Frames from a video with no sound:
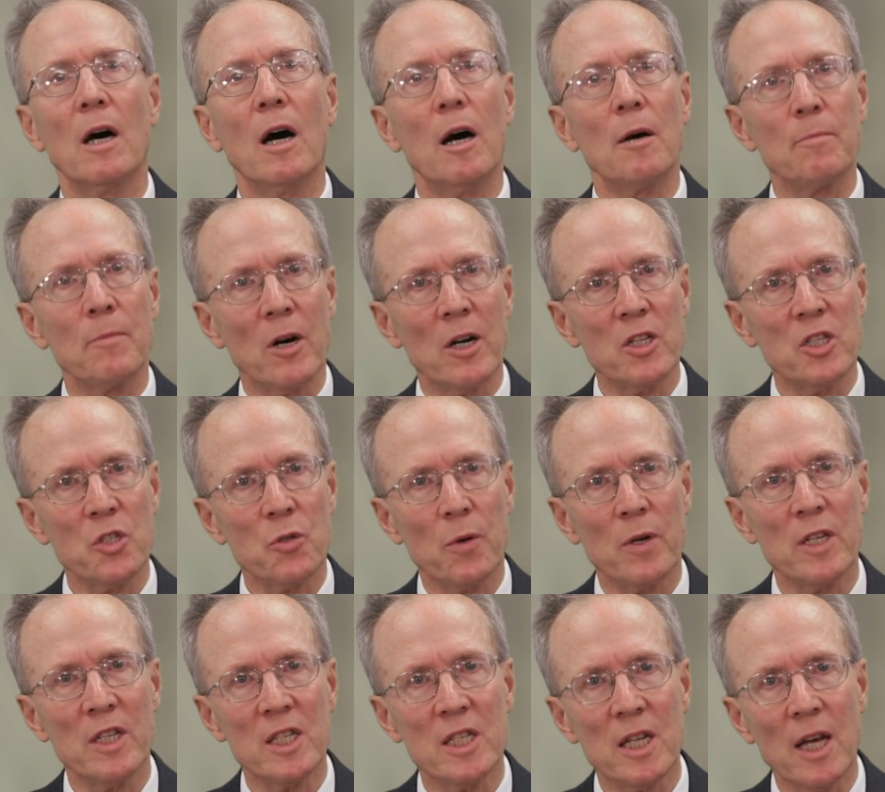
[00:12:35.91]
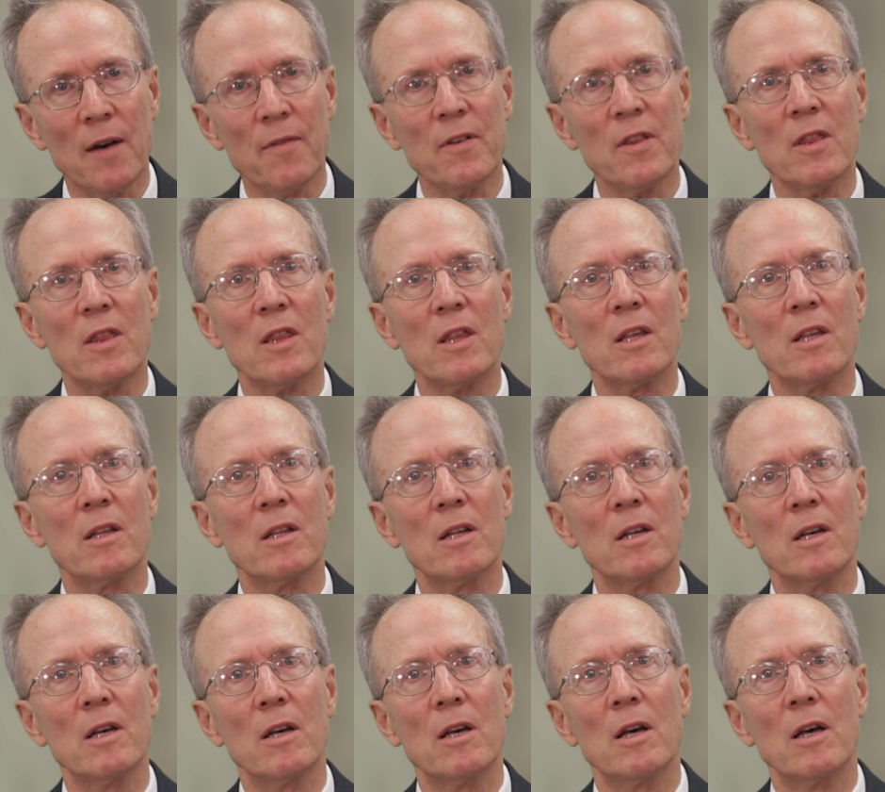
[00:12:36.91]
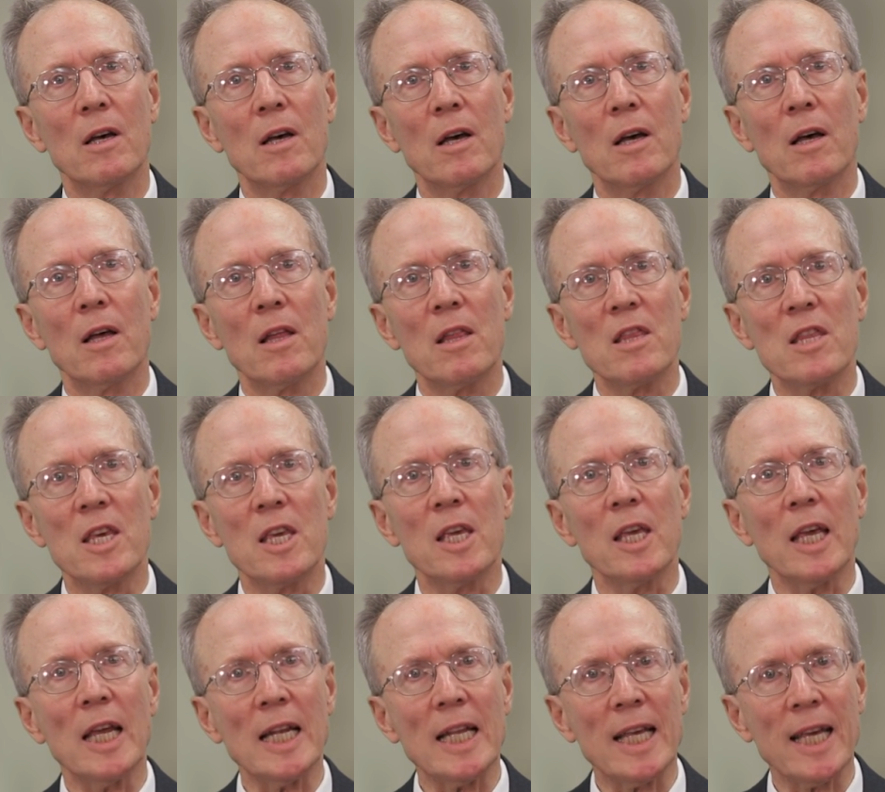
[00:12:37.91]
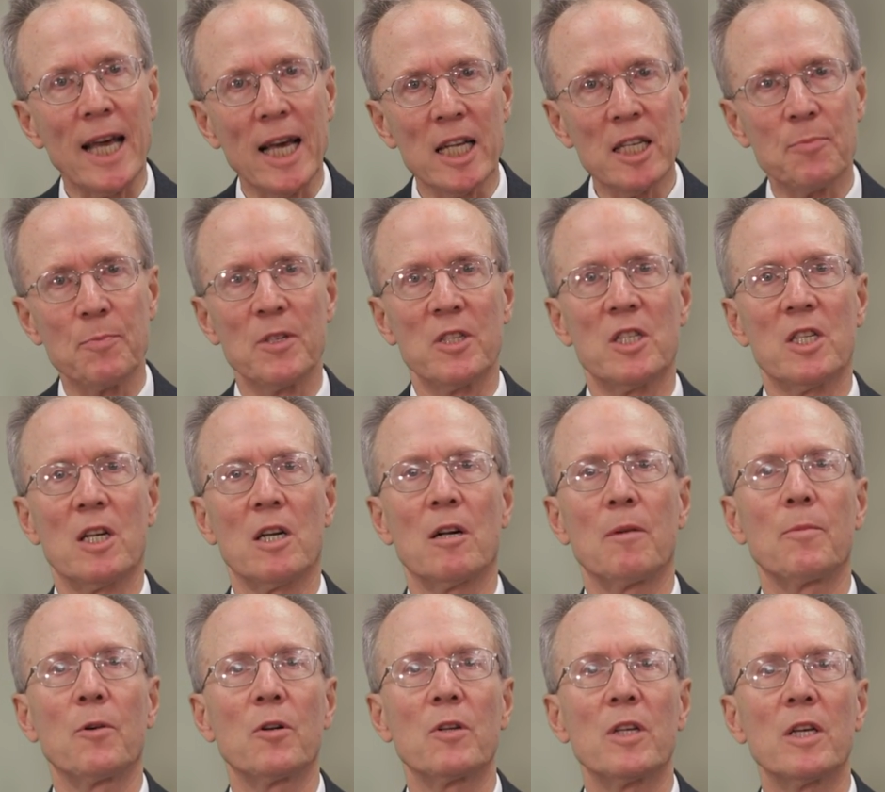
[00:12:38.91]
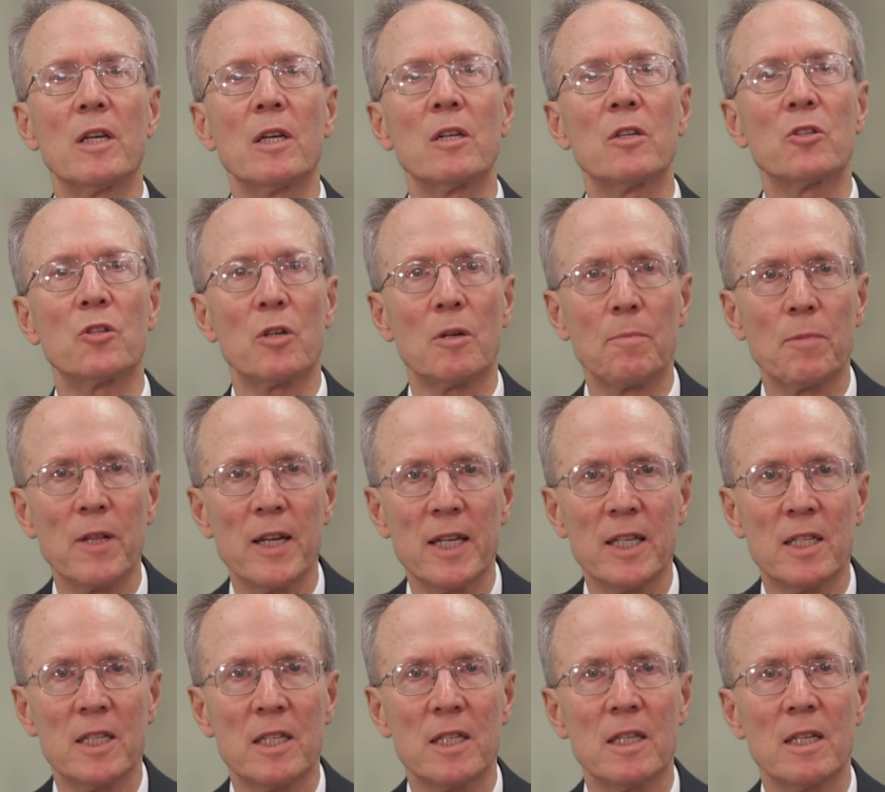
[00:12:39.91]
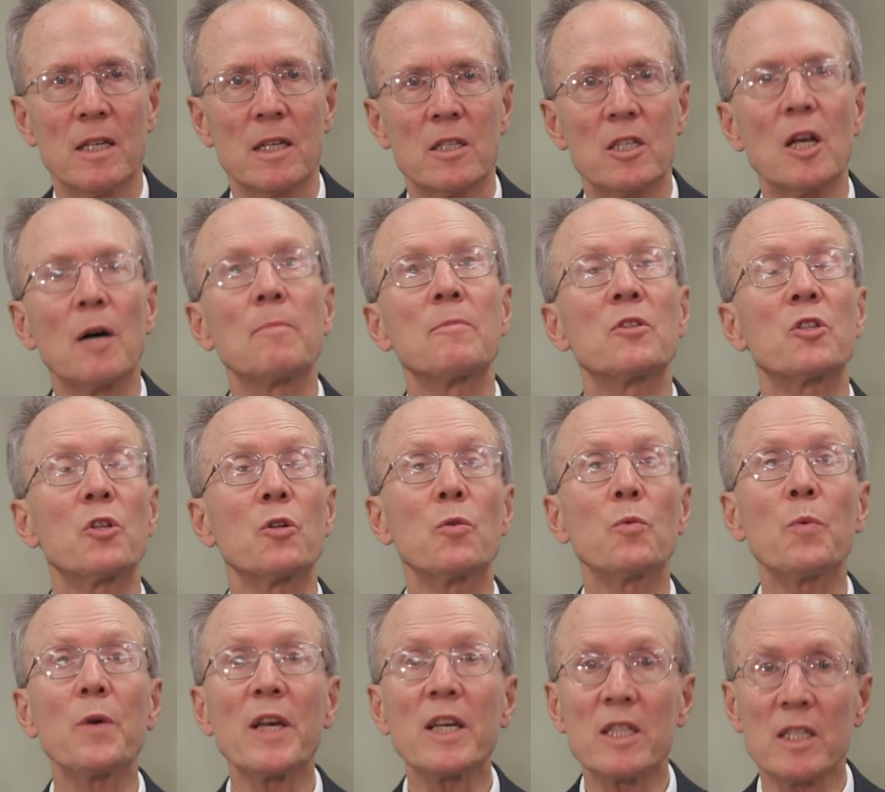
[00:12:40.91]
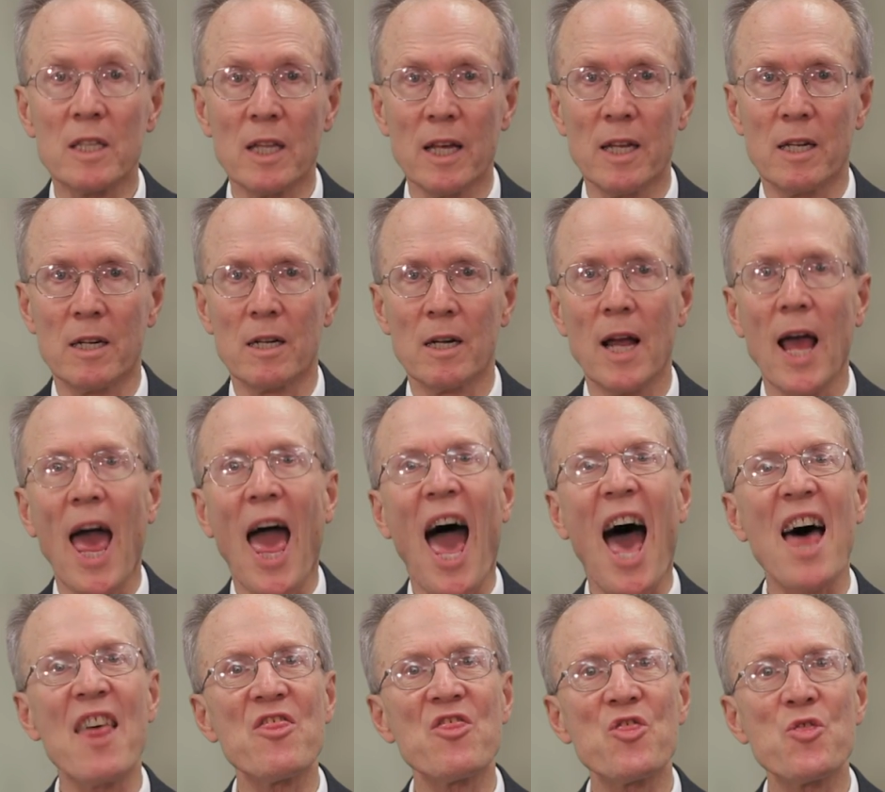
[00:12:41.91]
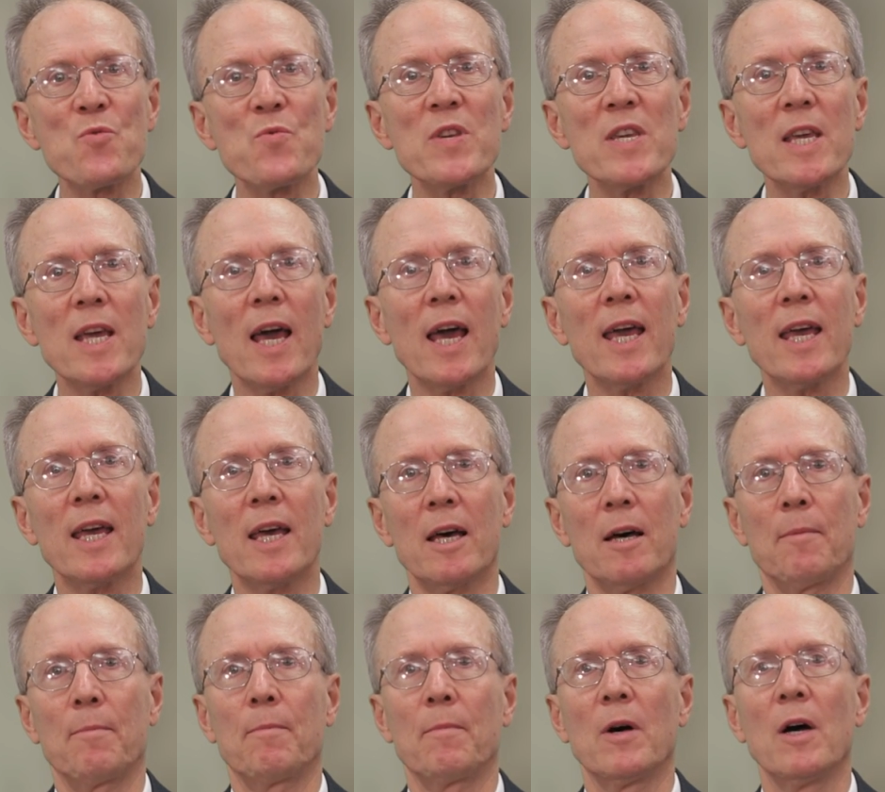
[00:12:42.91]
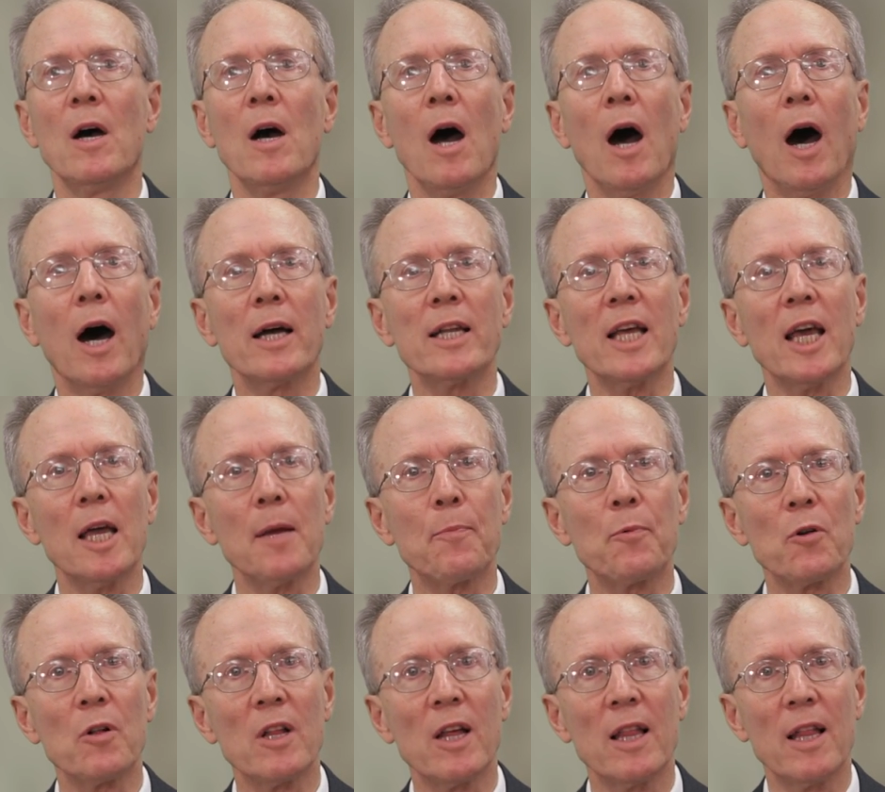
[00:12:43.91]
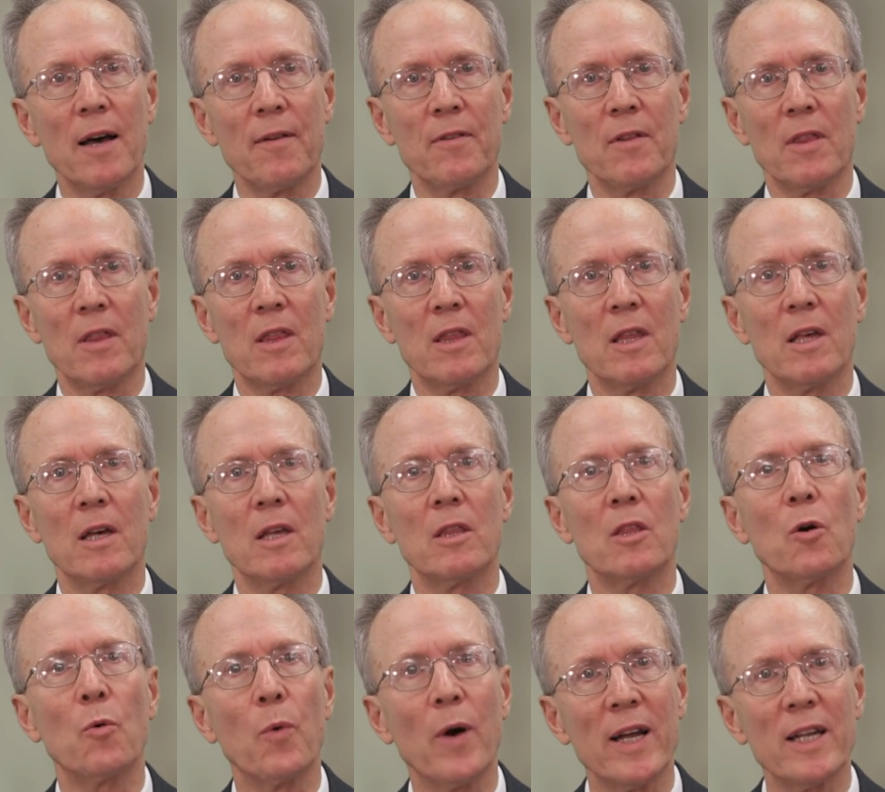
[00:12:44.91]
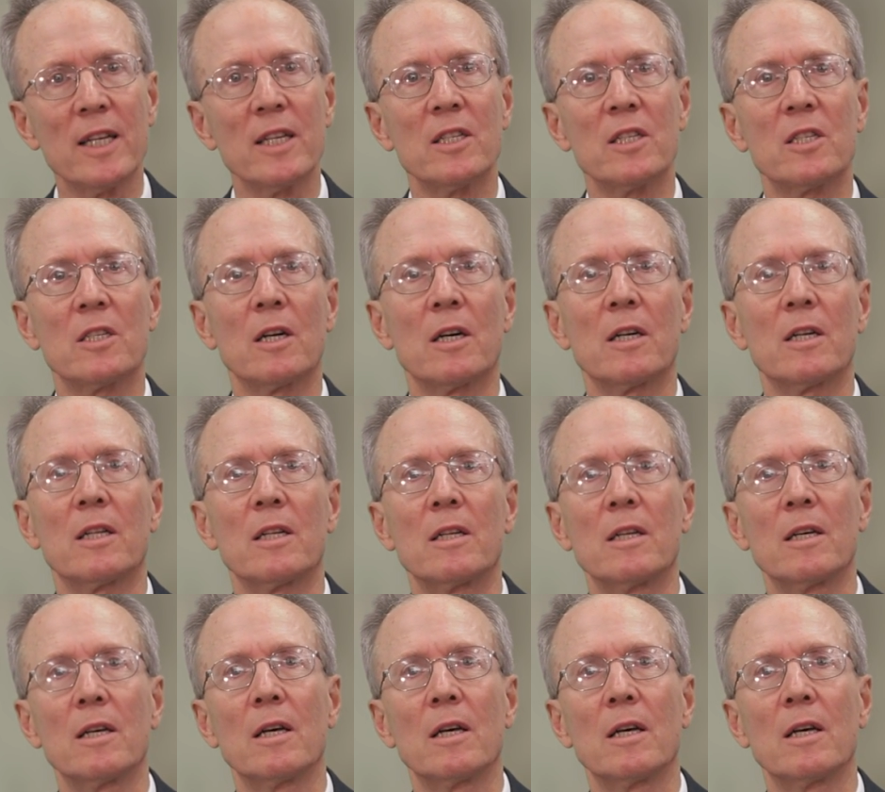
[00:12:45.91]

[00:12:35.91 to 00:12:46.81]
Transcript: On March 27th, the engagement ceremony took place. Some 2 weeks later, at 3 a.m. on April 11th, the wedding started.